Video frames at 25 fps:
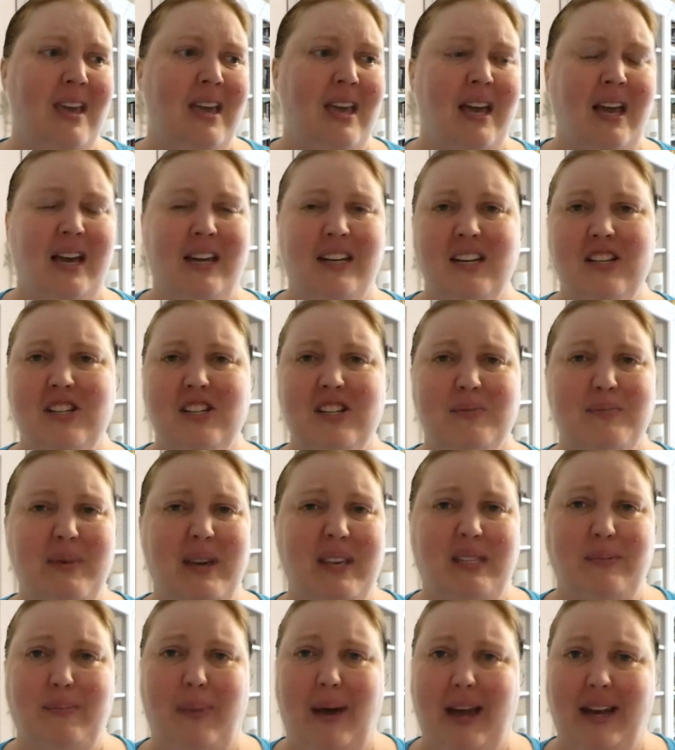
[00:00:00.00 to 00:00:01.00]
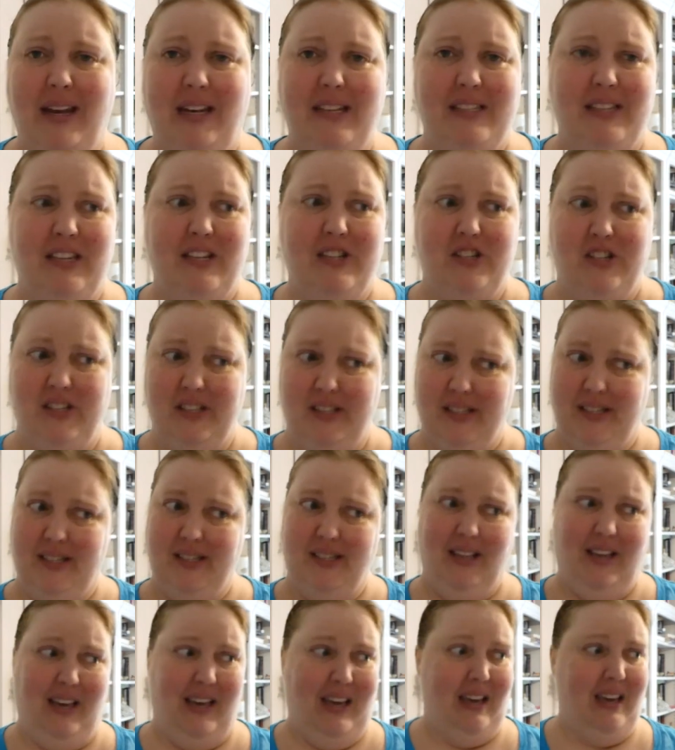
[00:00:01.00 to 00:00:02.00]
and he just makes bad
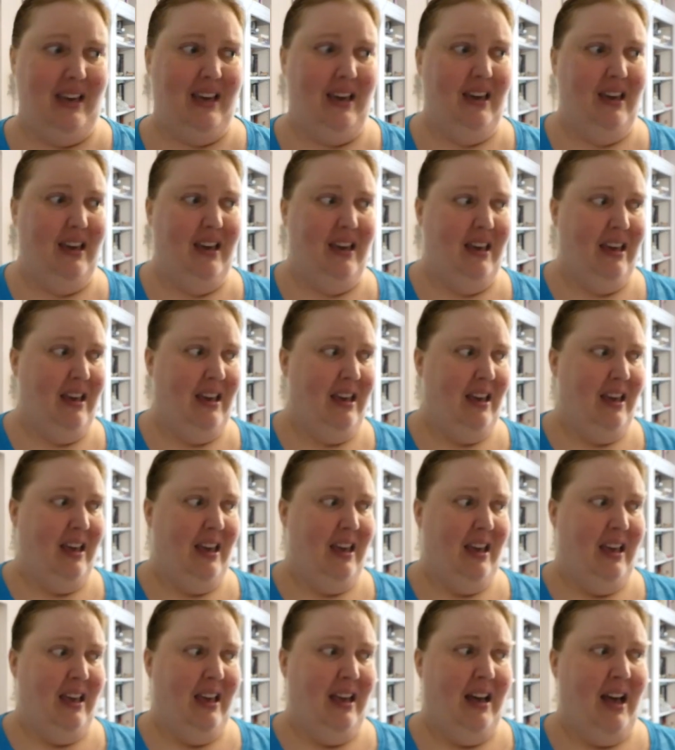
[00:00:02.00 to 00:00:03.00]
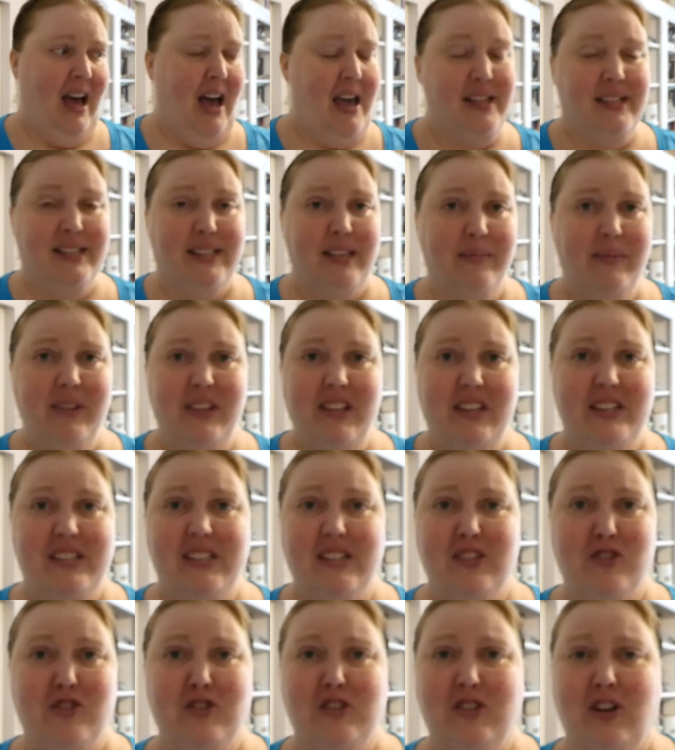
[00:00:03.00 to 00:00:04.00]
decisions. And some of the
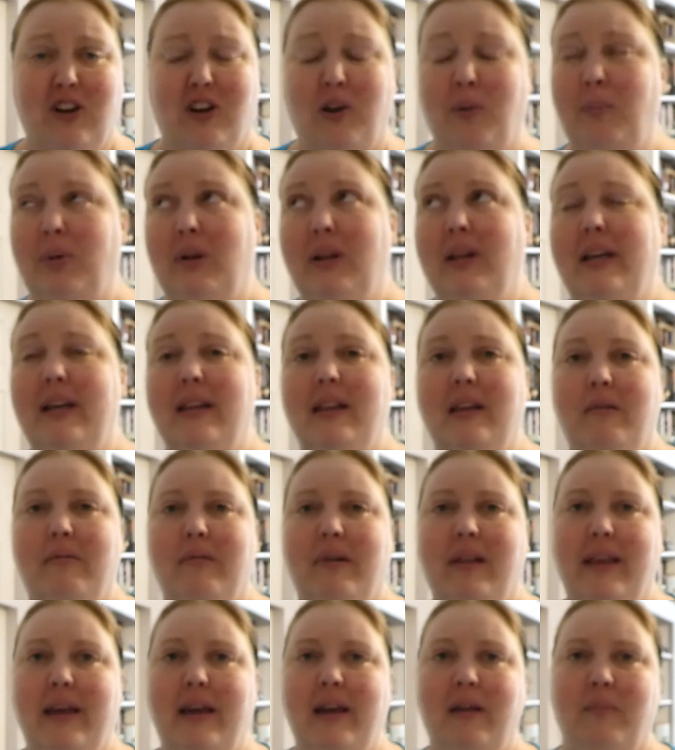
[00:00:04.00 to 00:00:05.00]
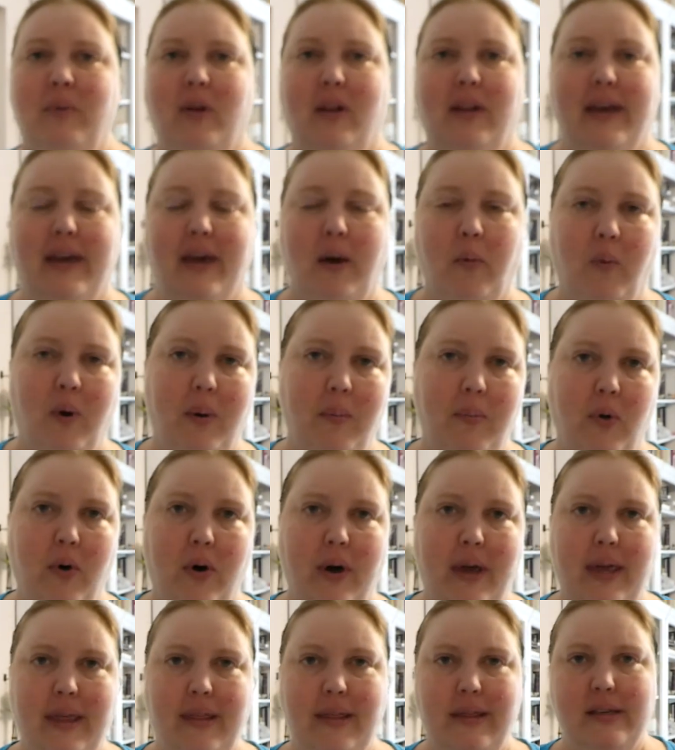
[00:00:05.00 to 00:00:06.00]
decisions are completely relatable. Like at one
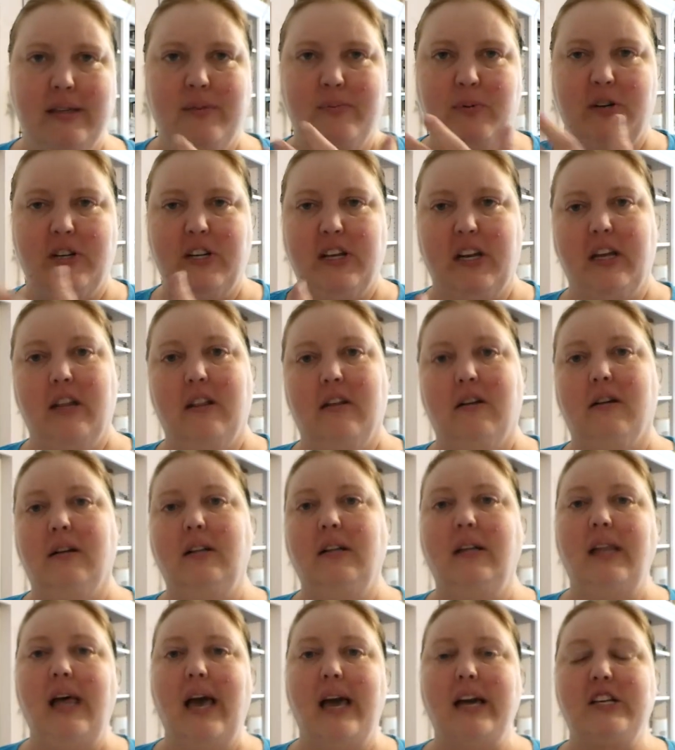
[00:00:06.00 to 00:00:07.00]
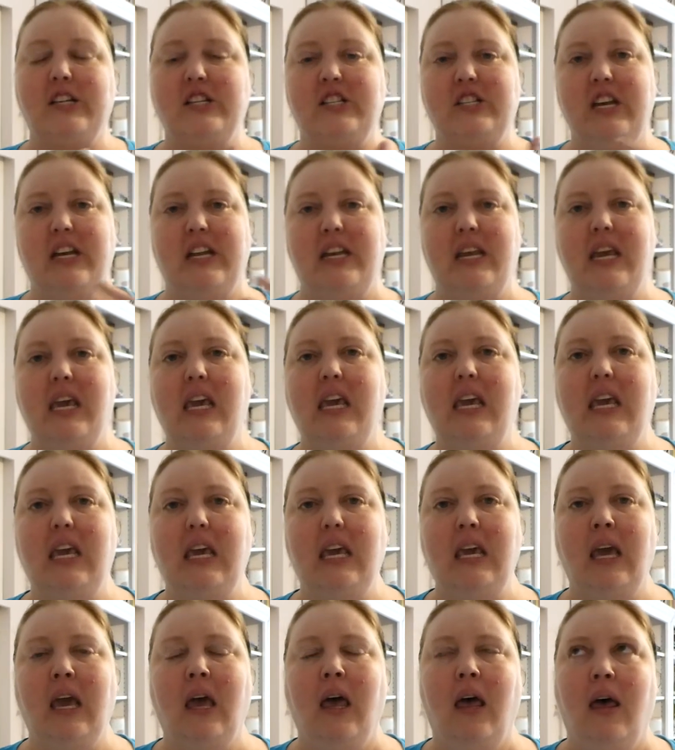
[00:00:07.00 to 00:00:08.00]
point in this particular collection,
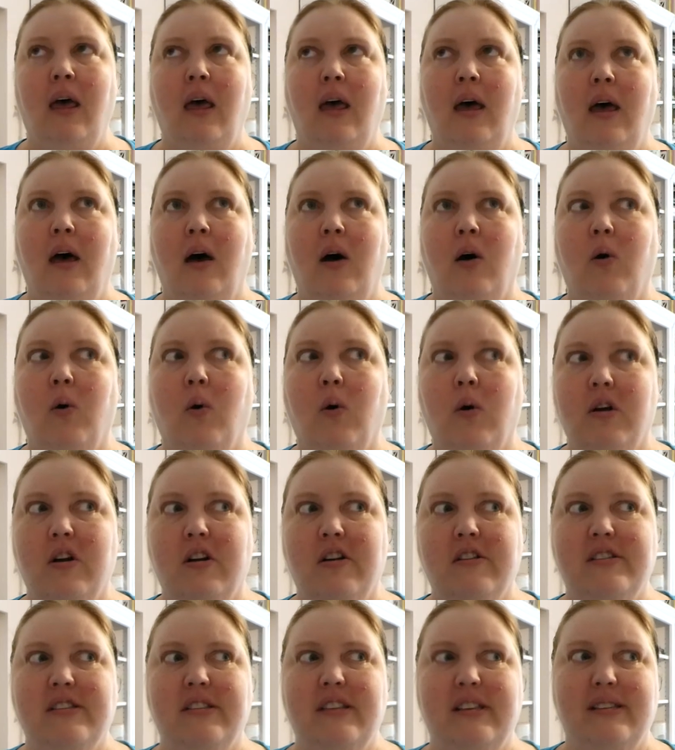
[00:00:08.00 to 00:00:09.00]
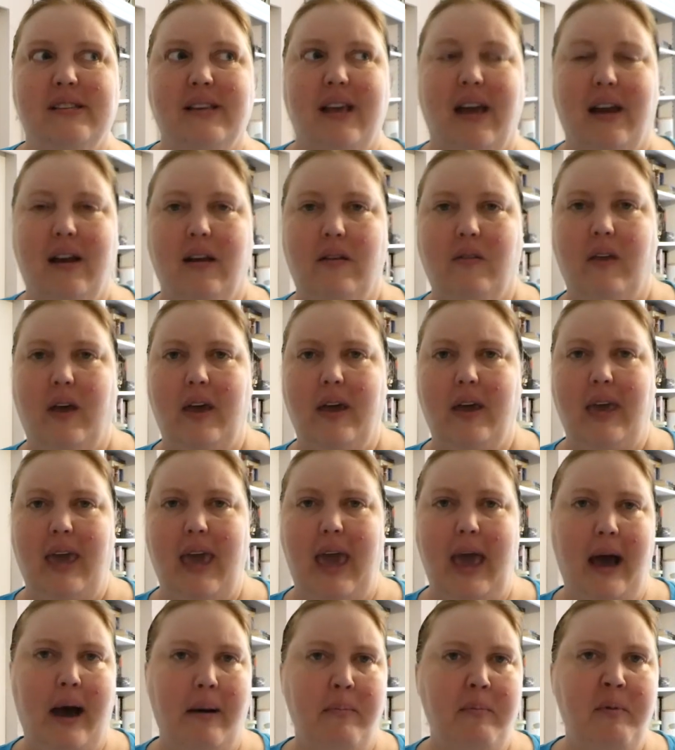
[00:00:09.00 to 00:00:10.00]
he orders this kind of like
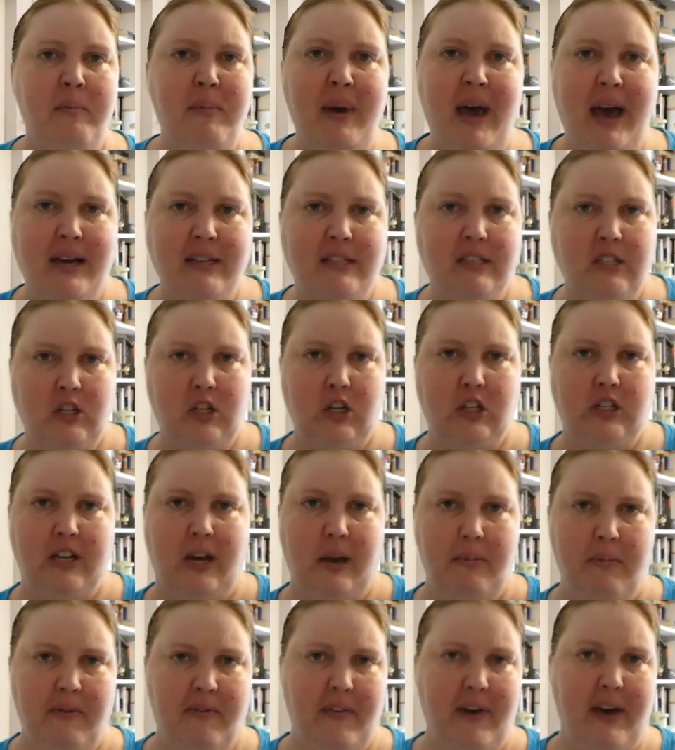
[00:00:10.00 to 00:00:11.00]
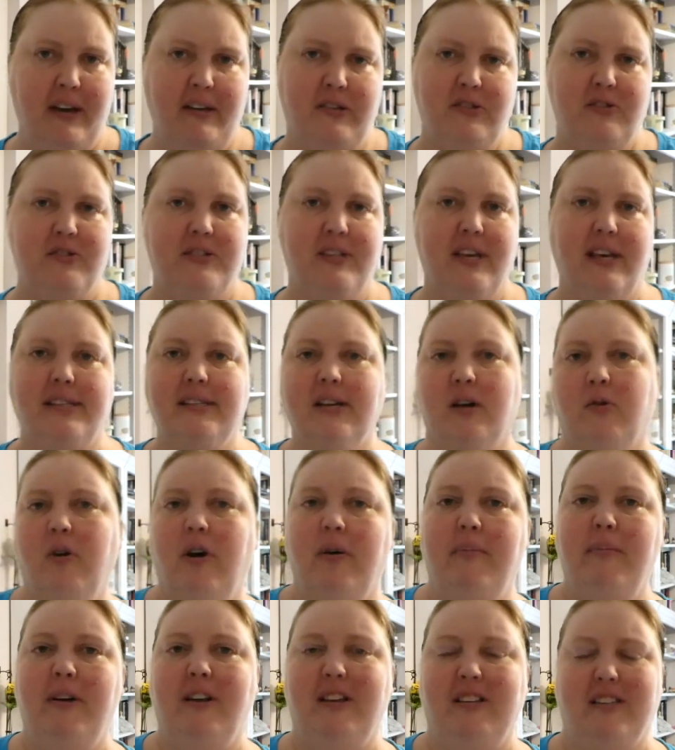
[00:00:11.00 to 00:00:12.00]
ab master type of exercise equipment.